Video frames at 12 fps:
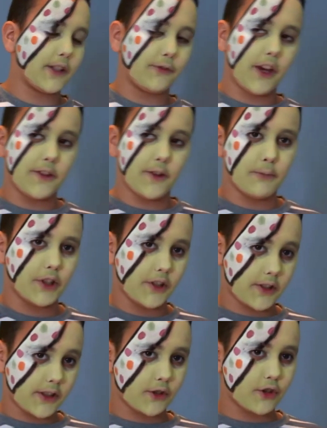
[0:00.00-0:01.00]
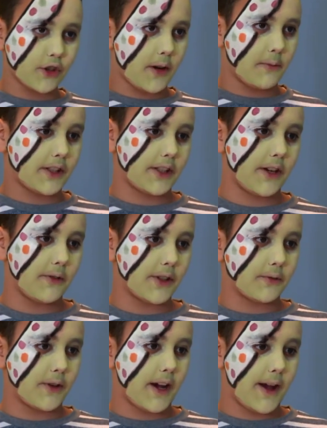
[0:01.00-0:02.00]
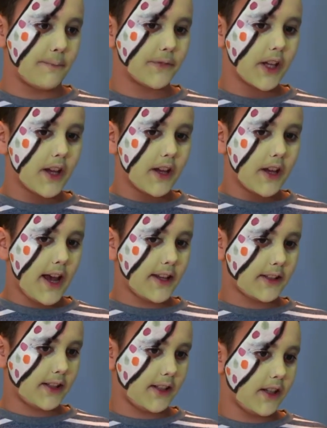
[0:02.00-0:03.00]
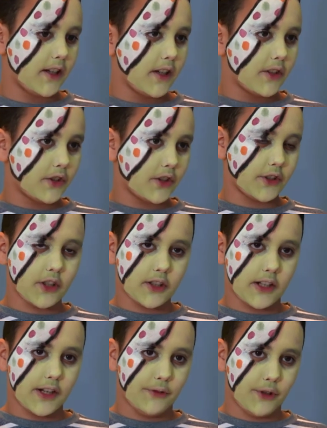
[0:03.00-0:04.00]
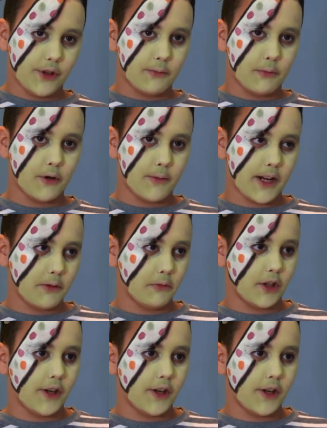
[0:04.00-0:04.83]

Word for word: like Hetty Feather because it's a drama series where Hetty, she doesn't live with her mom